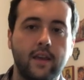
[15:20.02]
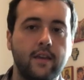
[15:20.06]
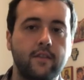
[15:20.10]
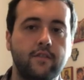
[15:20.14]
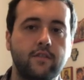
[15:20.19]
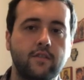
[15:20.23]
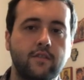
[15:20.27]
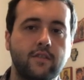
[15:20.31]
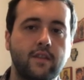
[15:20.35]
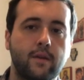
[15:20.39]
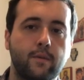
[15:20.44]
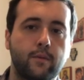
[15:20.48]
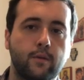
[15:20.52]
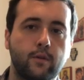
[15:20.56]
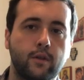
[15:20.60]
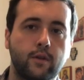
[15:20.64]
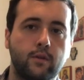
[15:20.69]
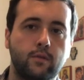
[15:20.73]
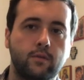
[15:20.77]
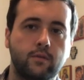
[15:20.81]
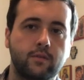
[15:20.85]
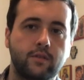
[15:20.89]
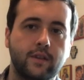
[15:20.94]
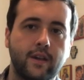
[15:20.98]
gives us that really
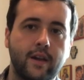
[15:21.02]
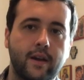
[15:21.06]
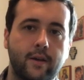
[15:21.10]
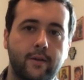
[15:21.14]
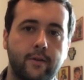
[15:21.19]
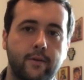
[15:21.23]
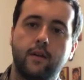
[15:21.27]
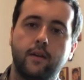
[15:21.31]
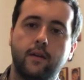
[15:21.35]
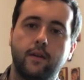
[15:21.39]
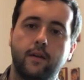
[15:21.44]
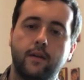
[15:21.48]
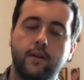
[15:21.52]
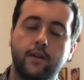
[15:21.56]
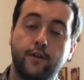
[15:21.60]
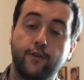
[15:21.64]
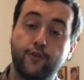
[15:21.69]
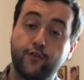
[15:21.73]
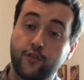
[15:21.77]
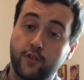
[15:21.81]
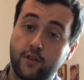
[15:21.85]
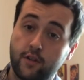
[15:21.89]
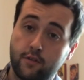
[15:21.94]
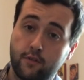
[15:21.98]
cool sound.
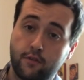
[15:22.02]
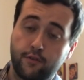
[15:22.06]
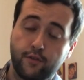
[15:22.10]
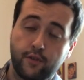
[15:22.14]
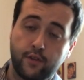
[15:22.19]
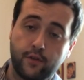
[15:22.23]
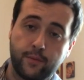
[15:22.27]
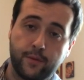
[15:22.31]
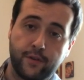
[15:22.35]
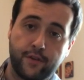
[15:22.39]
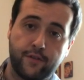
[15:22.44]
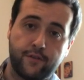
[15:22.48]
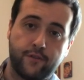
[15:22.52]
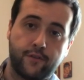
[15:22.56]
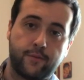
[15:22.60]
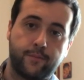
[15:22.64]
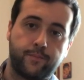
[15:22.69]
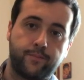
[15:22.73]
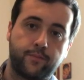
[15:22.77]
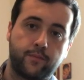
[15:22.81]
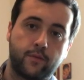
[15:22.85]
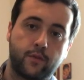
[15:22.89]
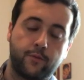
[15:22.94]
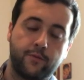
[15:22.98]
Here's another thing that we can do.
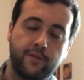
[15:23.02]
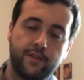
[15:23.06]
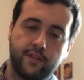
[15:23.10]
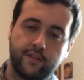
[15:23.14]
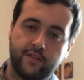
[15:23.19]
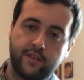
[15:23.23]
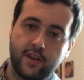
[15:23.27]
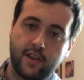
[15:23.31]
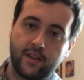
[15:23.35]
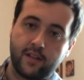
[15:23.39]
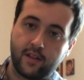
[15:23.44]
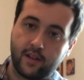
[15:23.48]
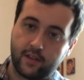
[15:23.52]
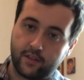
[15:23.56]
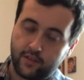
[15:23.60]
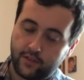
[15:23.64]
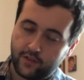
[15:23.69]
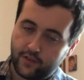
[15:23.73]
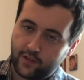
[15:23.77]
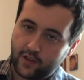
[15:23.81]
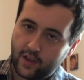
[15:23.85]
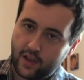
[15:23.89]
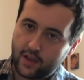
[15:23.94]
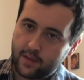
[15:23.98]
We can take that
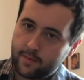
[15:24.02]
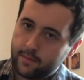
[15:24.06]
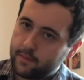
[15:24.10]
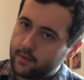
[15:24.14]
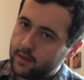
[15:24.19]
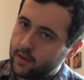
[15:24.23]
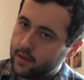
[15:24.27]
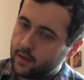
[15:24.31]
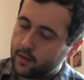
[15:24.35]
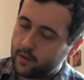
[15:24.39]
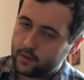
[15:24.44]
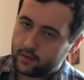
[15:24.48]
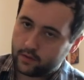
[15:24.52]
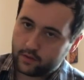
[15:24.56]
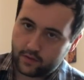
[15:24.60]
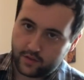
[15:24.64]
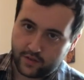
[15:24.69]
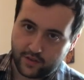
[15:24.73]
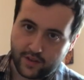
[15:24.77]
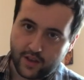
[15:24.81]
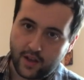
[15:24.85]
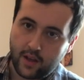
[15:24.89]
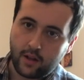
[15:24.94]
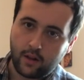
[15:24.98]
same
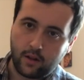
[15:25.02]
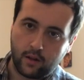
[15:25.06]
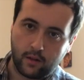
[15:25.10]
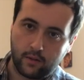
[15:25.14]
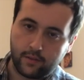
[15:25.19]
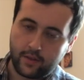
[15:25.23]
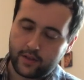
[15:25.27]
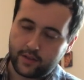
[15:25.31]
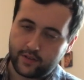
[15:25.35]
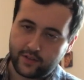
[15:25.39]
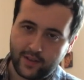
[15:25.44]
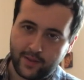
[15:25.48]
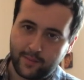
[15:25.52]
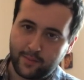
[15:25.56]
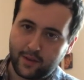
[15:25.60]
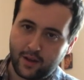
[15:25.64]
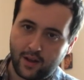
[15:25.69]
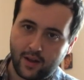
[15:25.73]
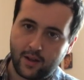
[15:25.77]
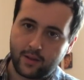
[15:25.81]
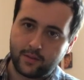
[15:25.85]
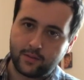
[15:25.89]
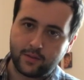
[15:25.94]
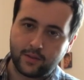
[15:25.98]
cell, that same
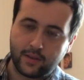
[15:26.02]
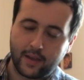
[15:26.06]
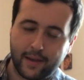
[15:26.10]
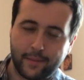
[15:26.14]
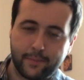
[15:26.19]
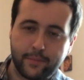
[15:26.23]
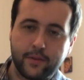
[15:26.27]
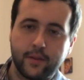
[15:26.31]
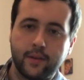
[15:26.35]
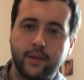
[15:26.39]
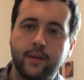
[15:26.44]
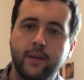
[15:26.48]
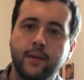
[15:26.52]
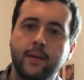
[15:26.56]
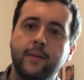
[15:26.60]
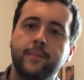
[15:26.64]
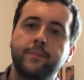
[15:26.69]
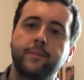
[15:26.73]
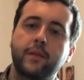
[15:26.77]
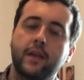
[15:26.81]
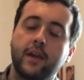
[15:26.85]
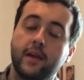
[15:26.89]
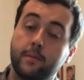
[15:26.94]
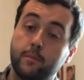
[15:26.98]
concept,
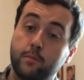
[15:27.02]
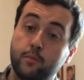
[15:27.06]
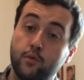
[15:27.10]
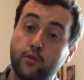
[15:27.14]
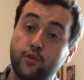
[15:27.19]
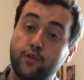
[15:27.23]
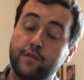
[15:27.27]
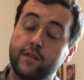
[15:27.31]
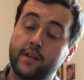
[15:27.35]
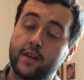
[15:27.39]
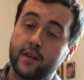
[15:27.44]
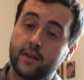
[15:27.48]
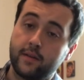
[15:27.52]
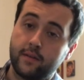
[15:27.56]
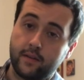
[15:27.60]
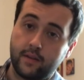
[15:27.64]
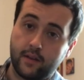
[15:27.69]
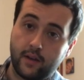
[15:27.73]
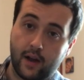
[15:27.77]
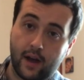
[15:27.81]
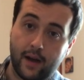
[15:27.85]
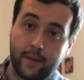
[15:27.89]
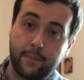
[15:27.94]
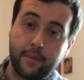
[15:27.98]
and move that
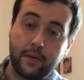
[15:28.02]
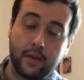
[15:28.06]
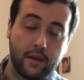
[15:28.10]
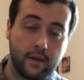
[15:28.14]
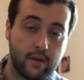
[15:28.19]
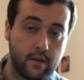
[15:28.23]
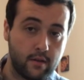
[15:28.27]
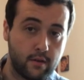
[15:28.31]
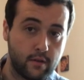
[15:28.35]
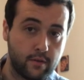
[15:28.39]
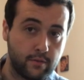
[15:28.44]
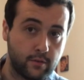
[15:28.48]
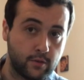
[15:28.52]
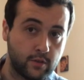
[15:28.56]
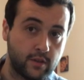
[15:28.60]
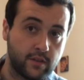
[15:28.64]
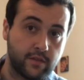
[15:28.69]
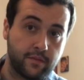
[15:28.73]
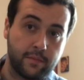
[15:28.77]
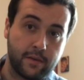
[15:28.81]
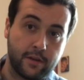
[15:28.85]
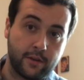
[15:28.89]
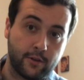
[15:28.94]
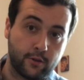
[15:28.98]
up in intervals
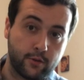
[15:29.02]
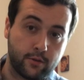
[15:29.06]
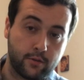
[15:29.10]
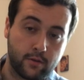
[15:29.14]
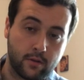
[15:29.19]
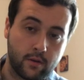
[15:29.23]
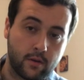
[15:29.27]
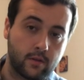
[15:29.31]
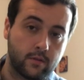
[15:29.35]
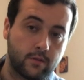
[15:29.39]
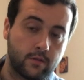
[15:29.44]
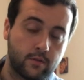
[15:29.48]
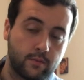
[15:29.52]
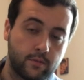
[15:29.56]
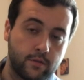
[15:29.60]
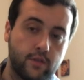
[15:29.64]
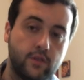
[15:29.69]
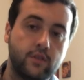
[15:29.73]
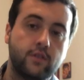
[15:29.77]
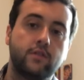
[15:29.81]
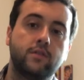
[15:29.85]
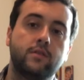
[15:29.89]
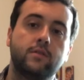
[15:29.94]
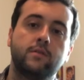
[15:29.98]
of major thirds,
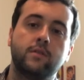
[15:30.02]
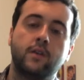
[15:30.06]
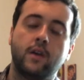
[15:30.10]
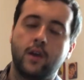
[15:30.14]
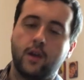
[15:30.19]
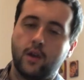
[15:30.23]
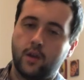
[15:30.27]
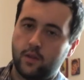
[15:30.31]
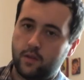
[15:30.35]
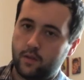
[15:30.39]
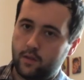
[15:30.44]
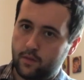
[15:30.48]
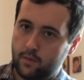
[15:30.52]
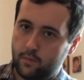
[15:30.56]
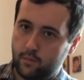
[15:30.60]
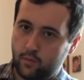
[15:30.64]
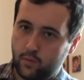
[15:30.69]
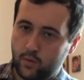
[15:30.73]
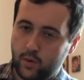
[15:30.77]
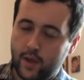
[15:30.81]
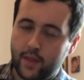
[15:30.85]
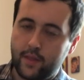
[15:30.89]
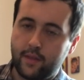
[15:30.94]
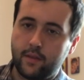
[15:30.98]
which is
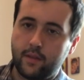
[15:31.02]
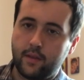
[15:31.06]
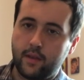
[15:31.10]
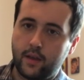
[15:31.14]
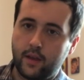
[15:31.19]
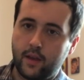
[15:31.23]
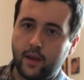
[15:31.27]
what